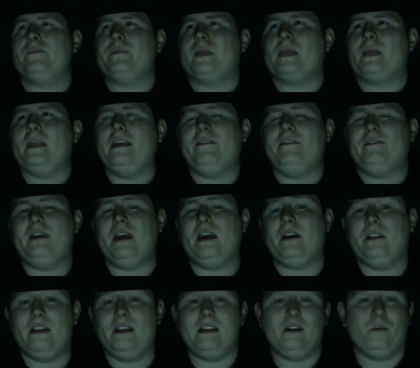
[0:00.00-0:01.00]
if they are
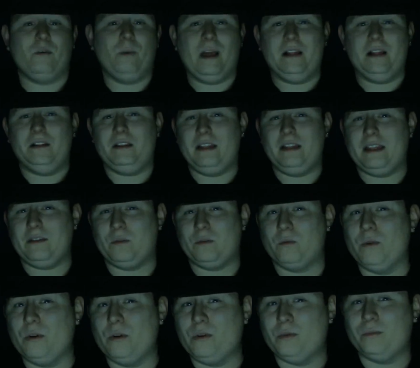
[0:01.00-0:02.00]
in a well-lit
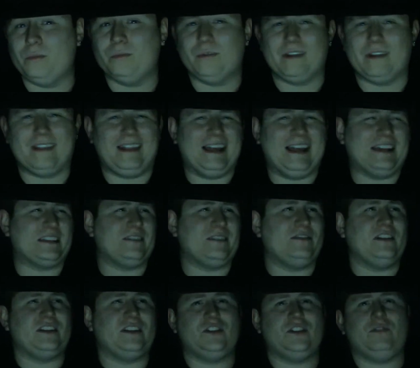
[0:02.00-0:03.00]
room with lots of
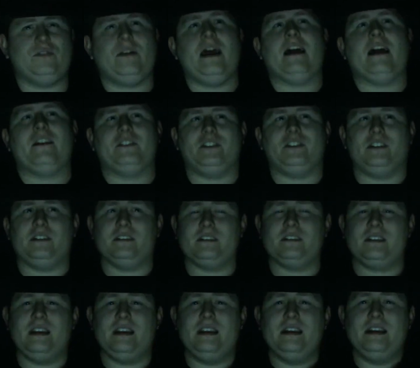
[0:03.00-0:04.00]
distractions,
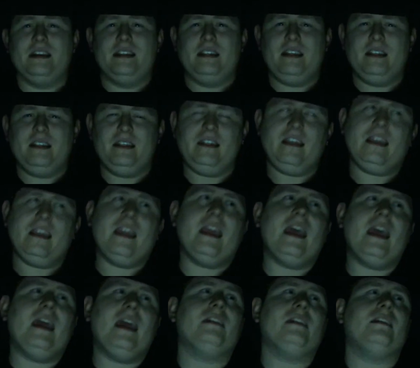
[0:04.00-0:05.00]
then they
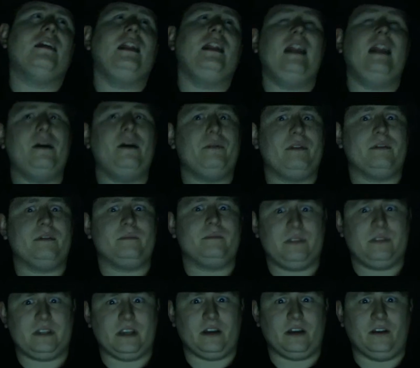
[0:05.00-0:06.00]
can't allow
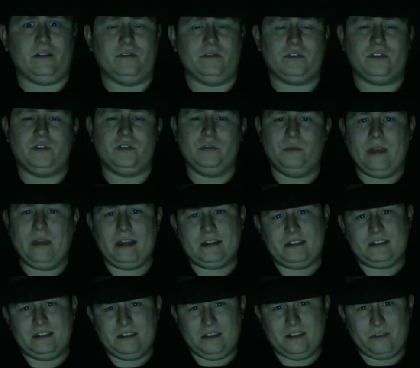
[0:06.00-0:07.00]
themselves to get
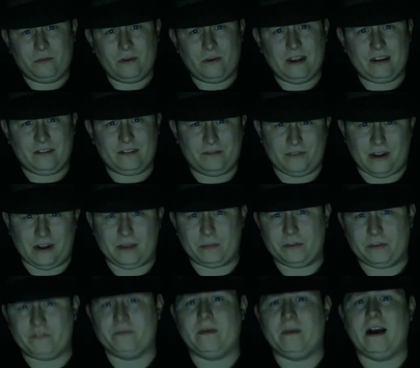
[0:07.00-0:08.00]
into the right frame
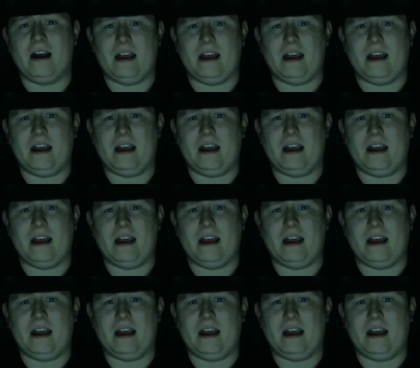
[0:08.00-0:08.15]
of mind.